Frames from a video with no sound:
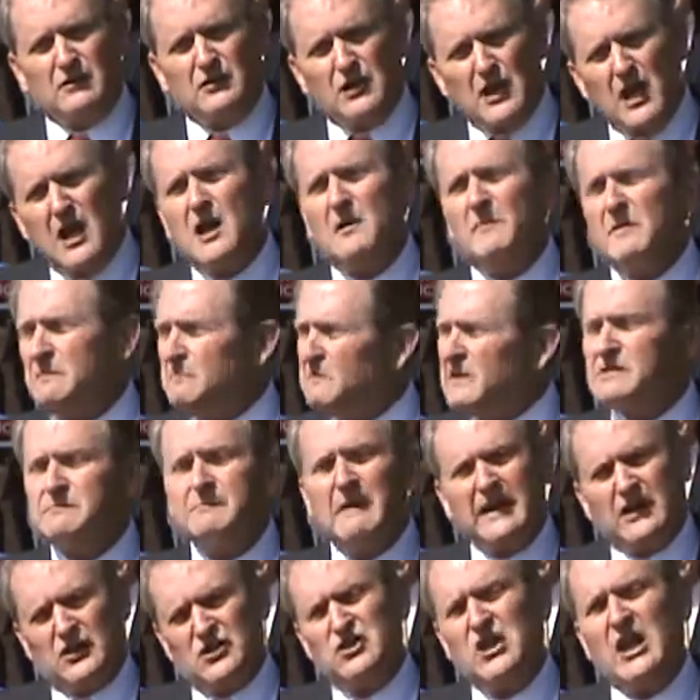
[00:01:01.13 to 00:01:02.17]
come and let's
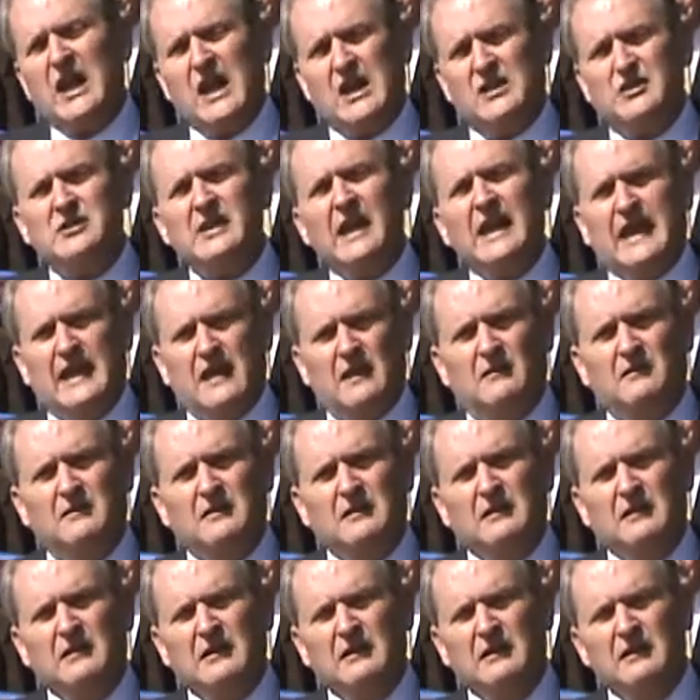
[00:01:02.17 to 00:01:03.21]
make a change now.
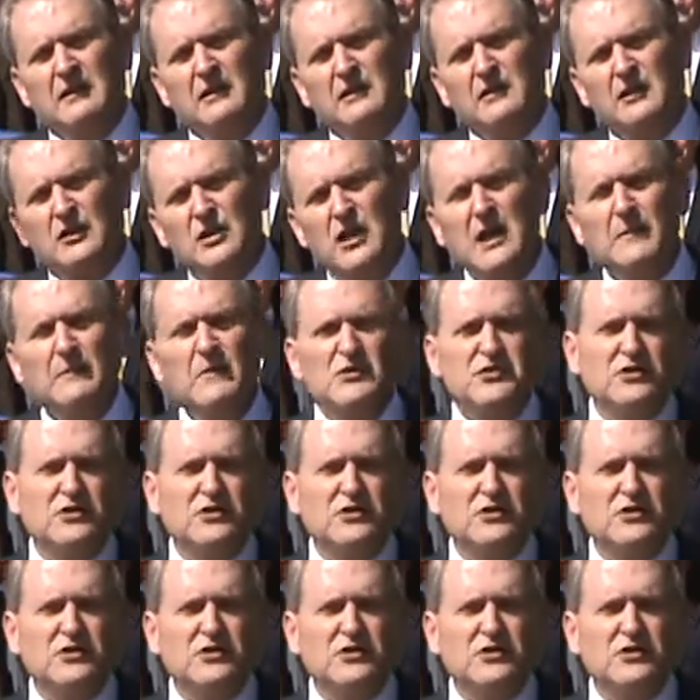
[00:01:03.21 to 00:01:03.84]
Come and